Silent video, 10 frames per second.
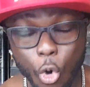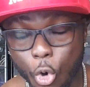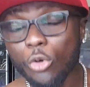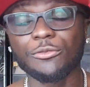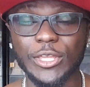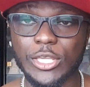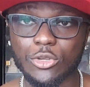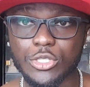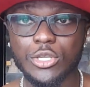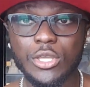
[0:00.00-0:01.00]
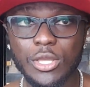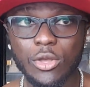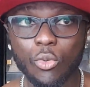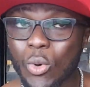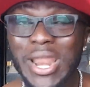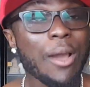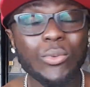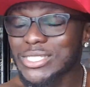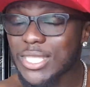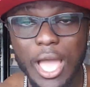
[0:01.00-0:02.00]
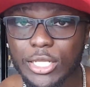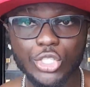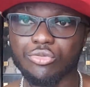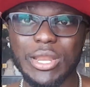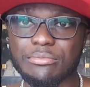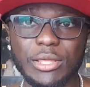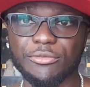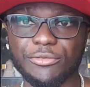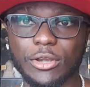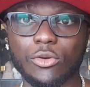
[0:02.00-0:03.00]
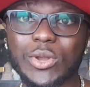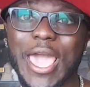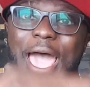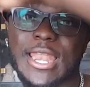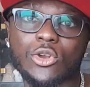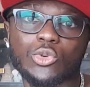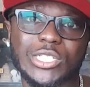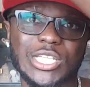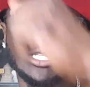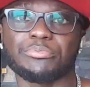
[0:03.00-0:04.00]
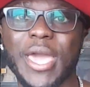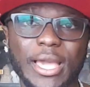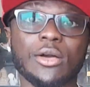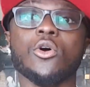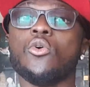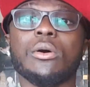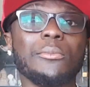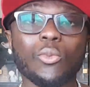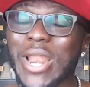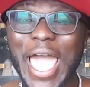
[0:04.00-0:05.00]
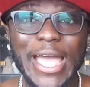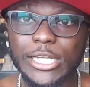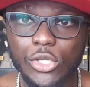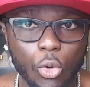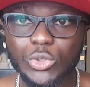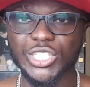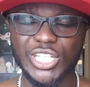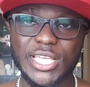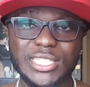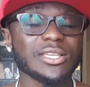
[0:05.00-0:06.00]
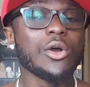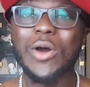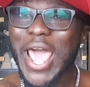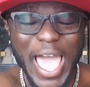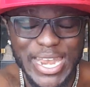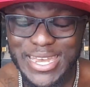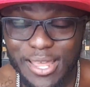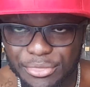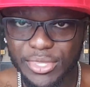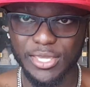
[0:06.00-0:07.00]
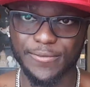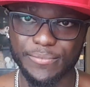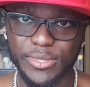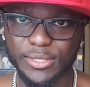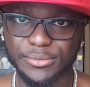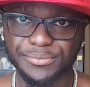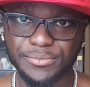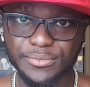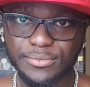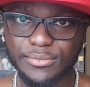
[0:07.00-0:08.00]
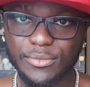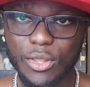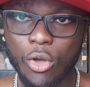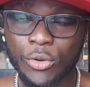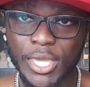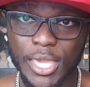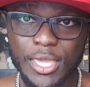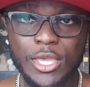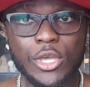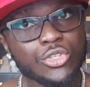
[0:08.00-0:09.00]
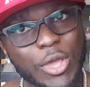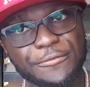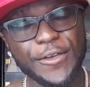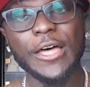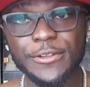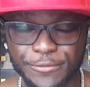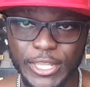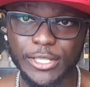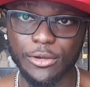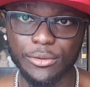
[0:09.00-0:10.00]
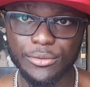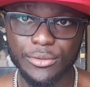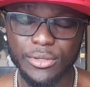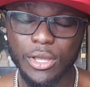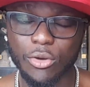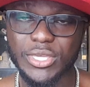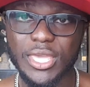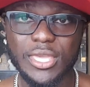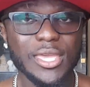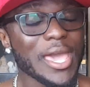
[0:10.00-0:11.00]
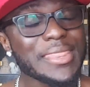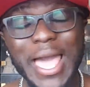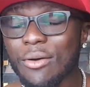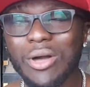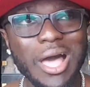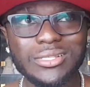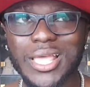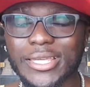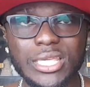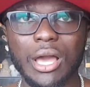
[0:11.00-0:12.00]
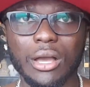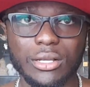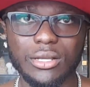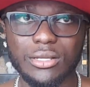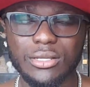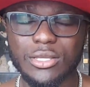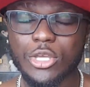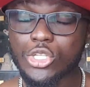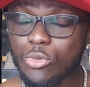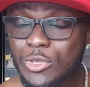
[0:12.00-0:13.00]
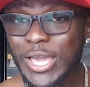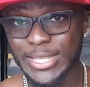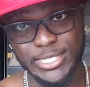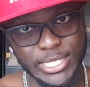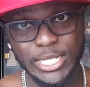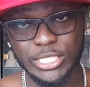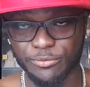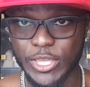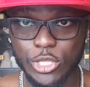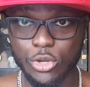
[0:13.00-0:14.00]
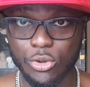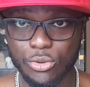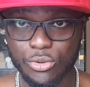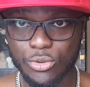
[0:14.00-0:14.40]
old videos when I was not a shredded motherfucker, when I had no six pack, when I had no chest, when I had nothing. Okay, so I found a video. Okay, and now I was like young. So when you guys see this video,